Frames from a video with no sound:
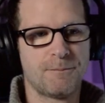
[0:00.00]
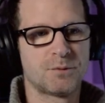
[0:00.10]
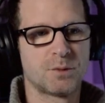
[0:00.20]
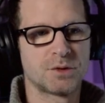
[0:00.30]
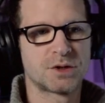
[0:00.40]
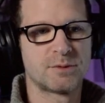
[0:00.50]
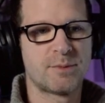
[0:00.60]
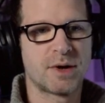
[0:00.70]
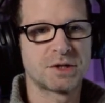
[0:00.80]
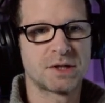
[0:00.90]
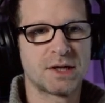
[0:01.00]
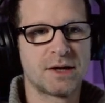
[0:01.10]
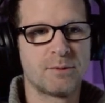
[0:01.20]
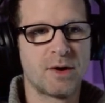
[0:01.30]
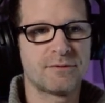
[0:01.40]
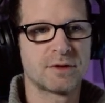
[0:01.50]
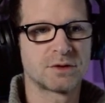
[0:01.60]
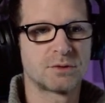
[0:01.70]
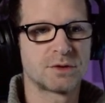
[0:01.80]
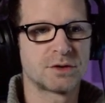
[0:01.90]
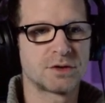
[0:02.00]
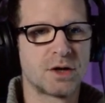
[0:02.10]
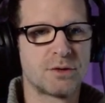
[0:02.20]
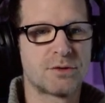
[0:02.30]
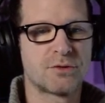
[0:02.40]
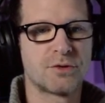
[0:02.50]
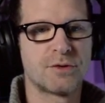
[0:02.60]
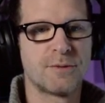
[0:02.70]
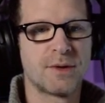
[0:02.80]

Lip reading: we're just going to be patient here, wait for this audio to load through.